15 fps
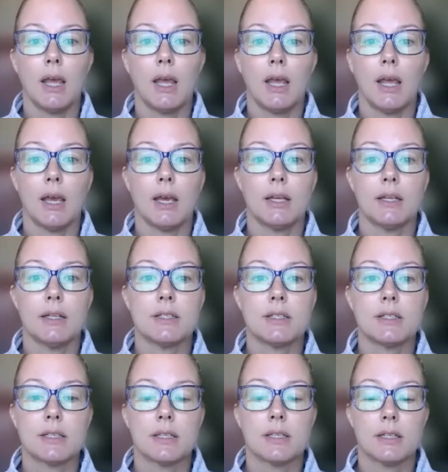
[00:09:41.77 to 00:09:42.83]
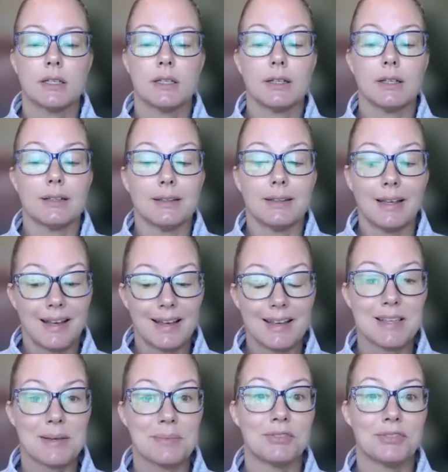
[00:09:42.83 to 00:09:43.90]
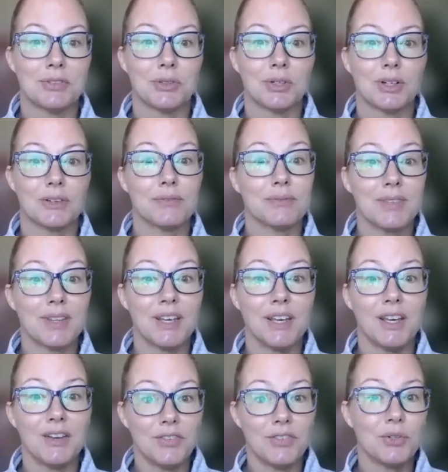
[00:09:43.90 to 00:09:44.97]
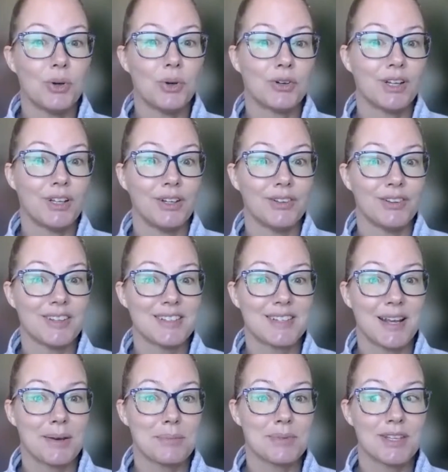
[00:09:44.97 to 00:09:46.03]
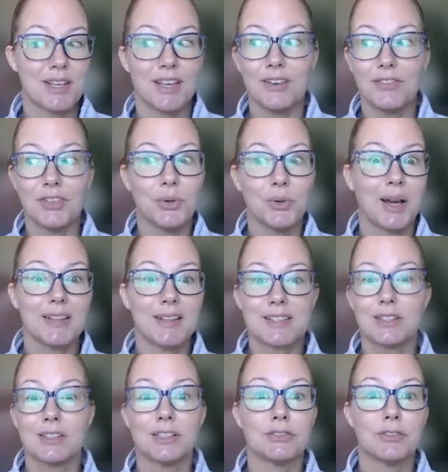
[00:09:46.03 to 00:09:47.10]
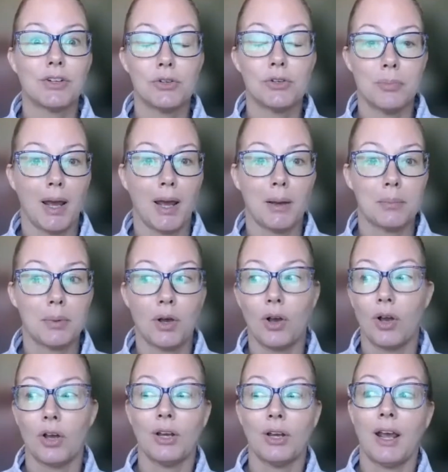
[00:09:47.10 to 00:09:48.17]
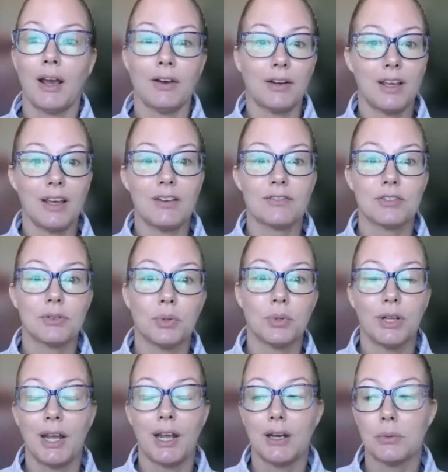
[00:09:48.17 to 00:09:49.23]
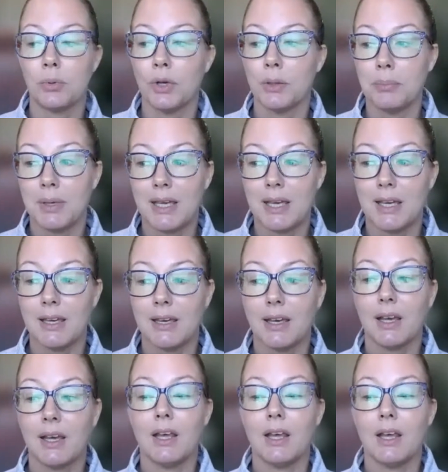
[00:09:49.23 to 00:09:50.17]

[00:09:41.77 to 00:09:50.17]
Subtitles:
And like I said before, if you already knew the steps, if you had this clear roadmap on how to get from point A to point B,